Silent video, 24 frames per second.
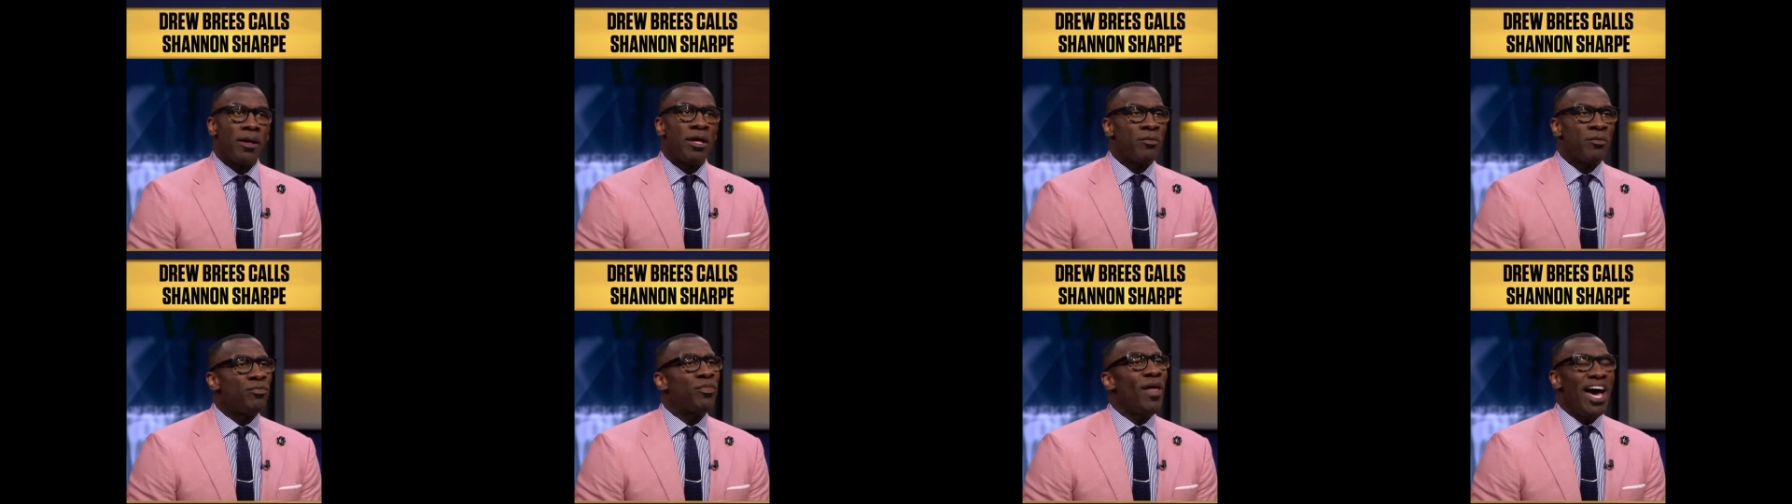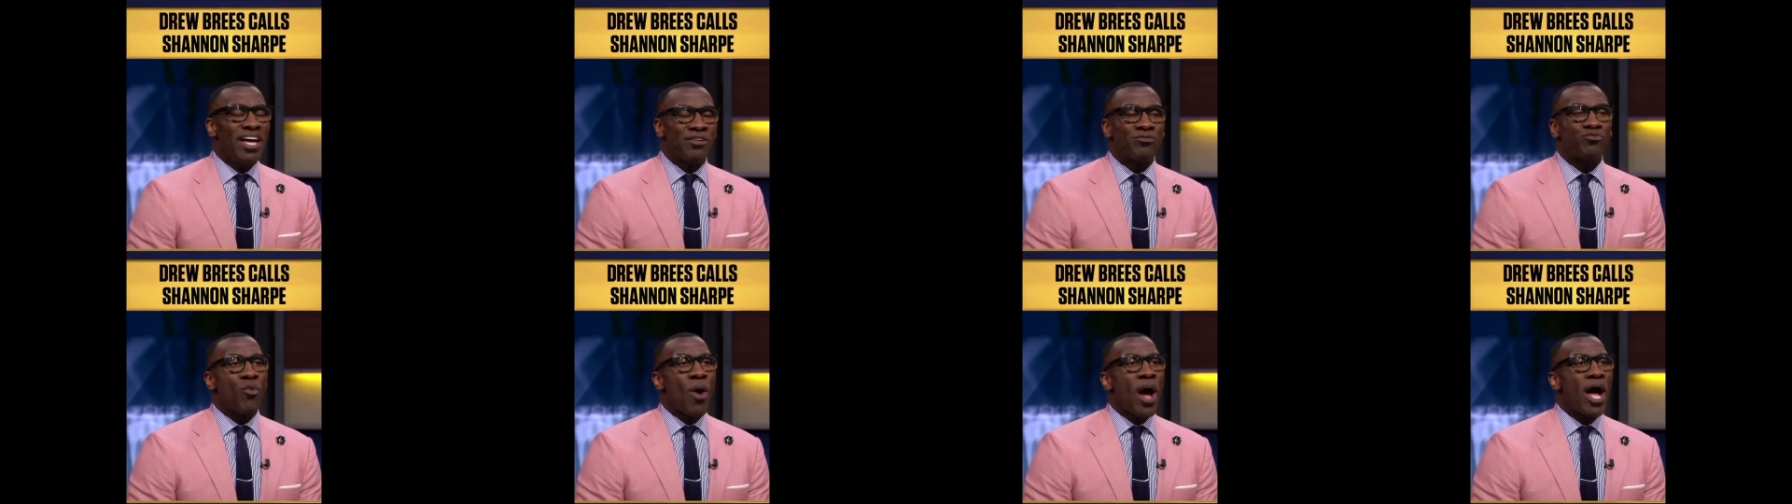
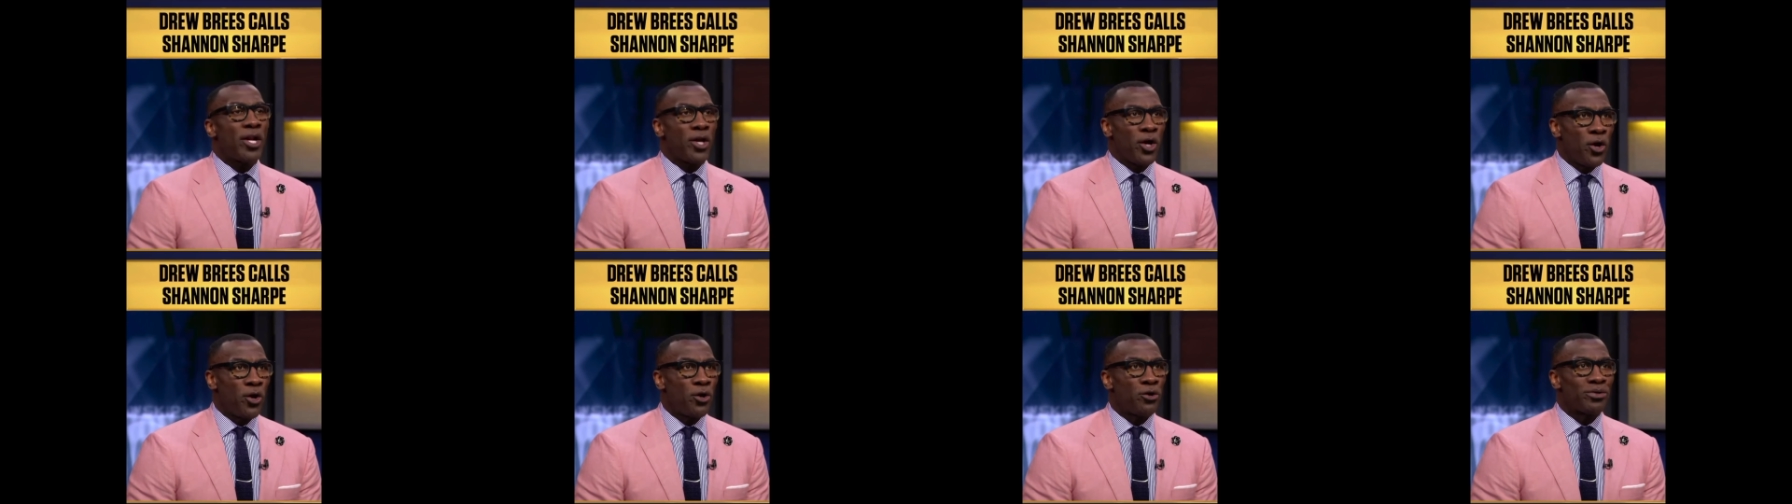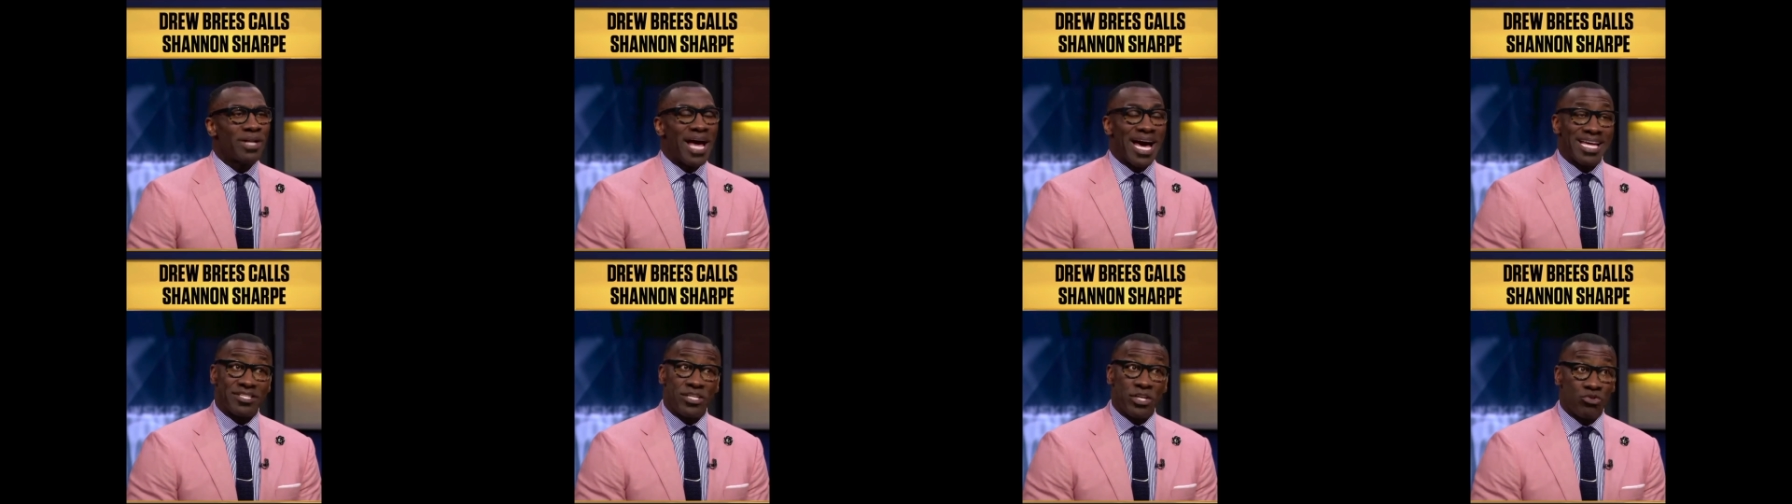That's why it
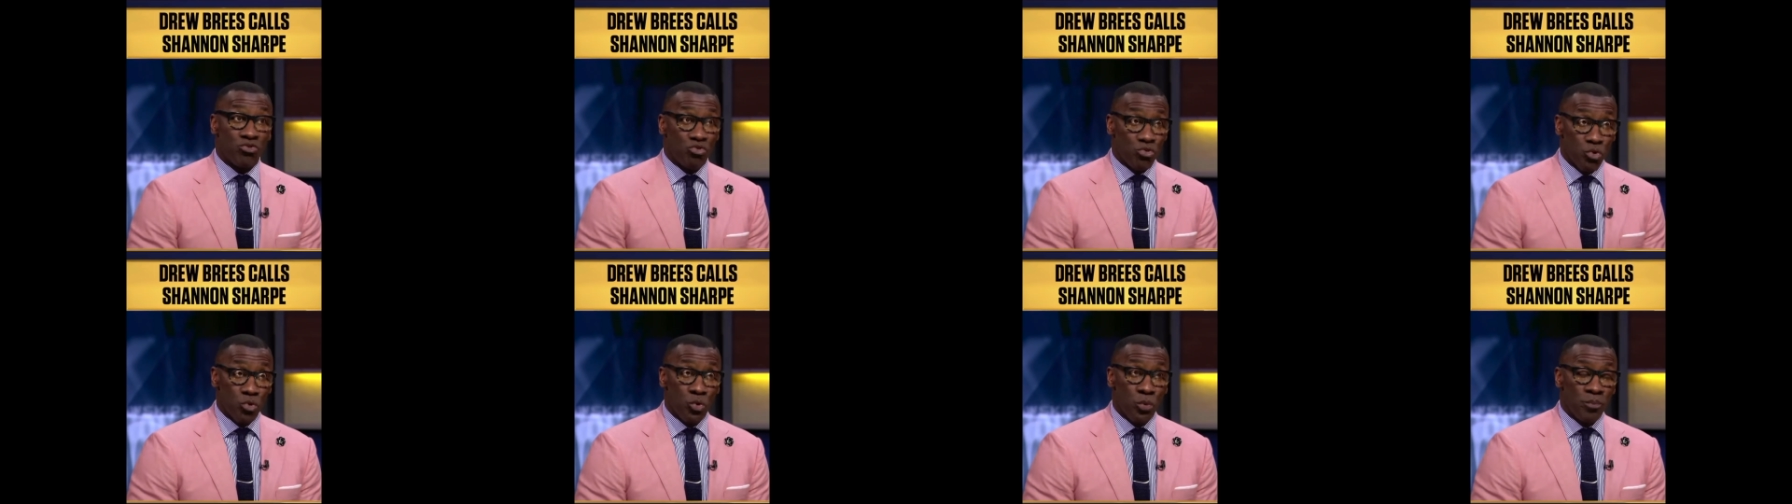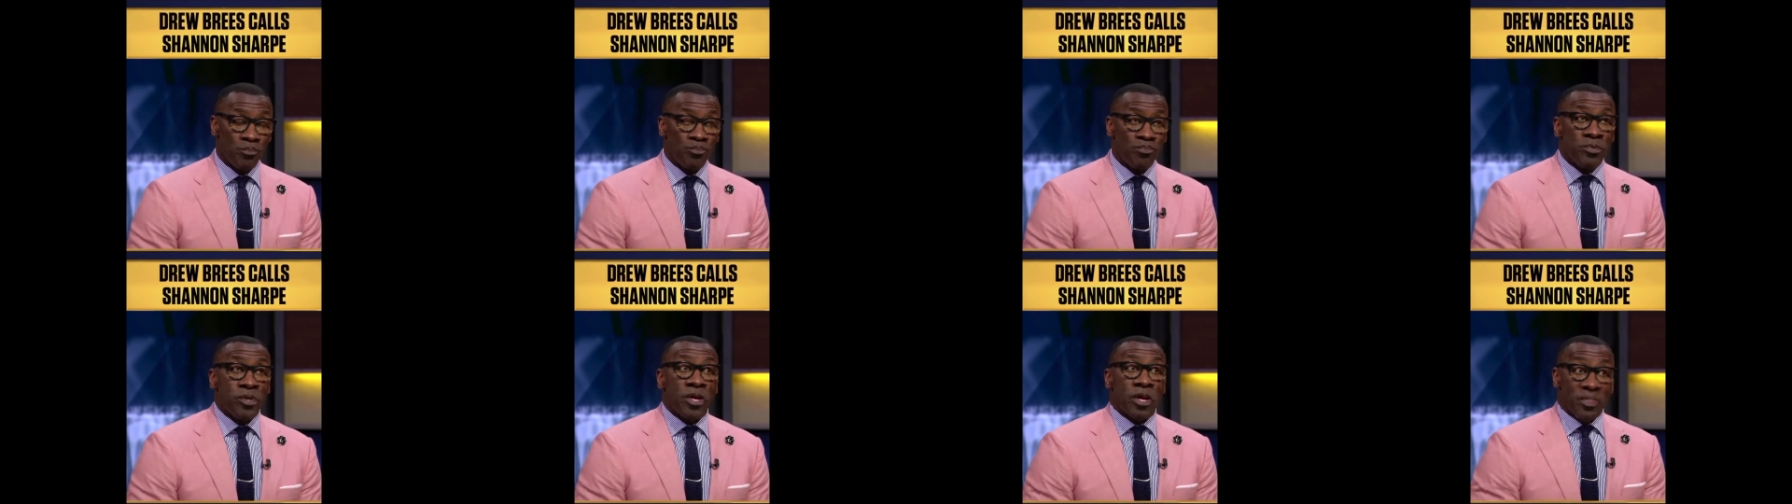hurt. I said, Drew,
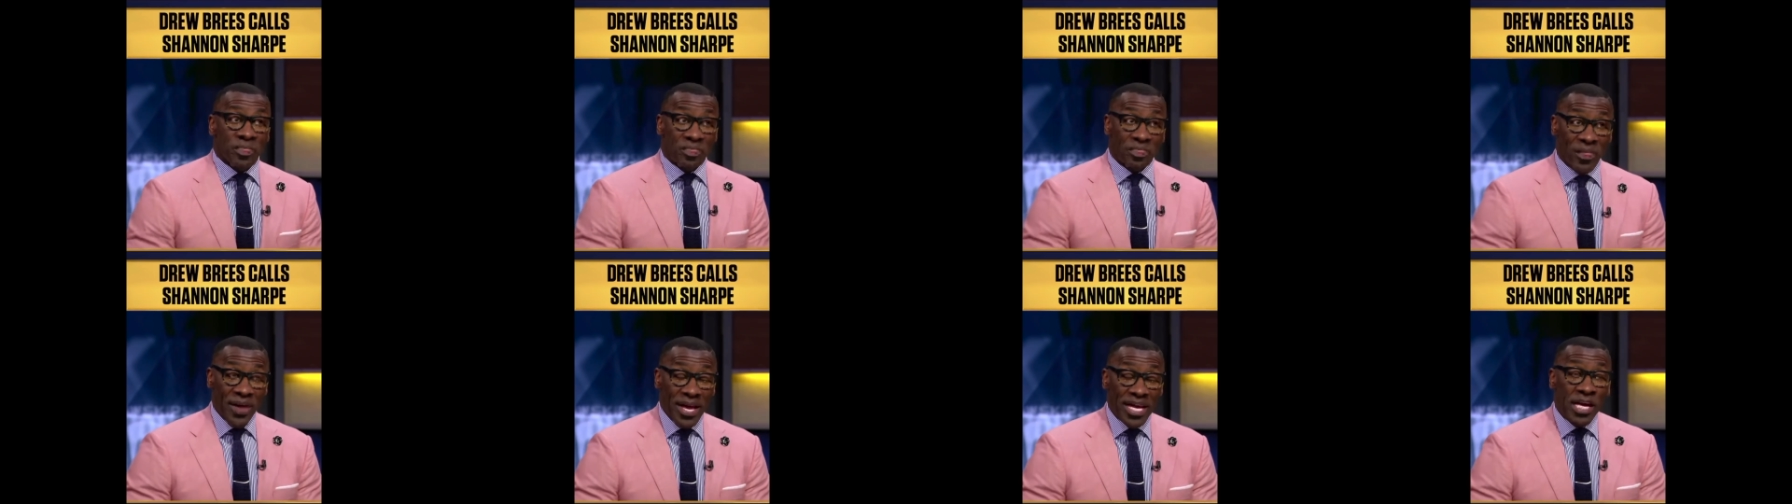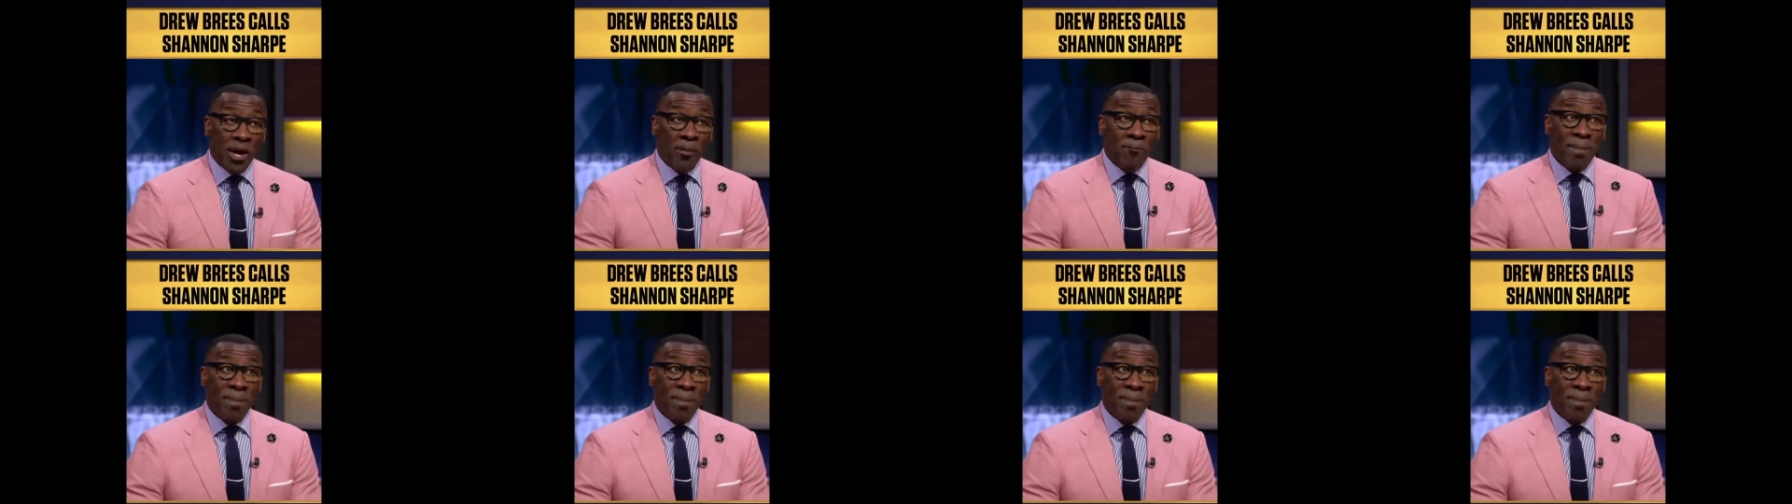think